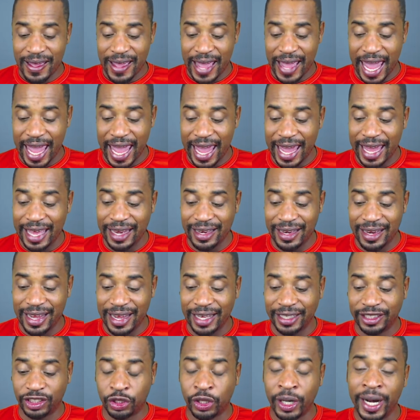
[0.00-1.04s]

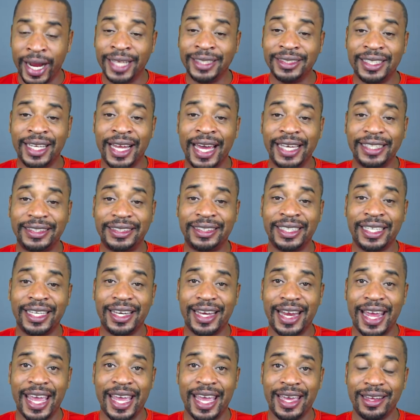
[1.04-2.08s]
It translates
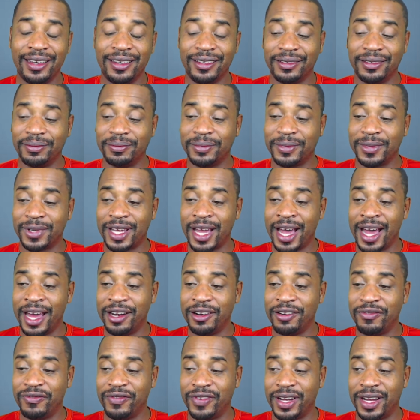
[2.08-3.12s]
it and kind
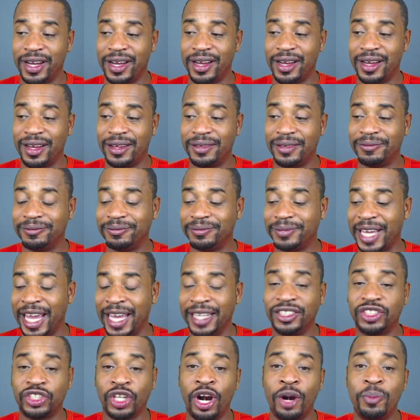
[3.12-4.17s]
of
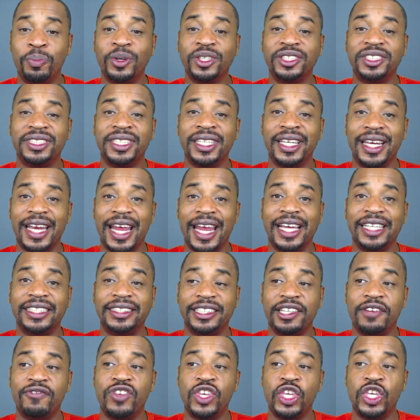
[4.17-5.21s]
interprets it as
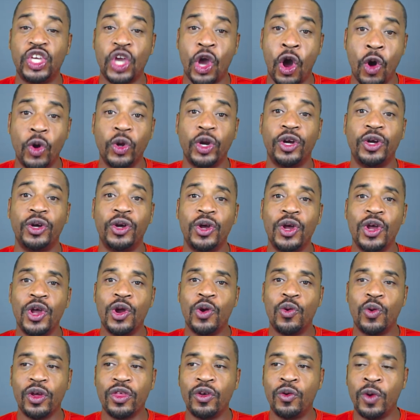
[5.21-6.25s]
if Yoda
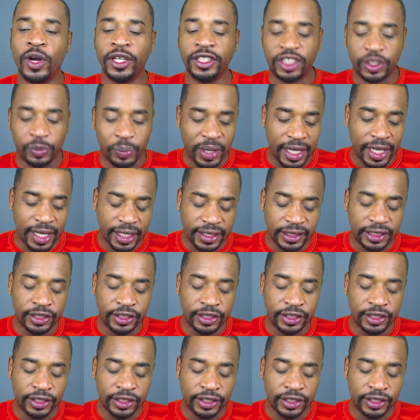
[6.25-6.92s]
were the one speaking.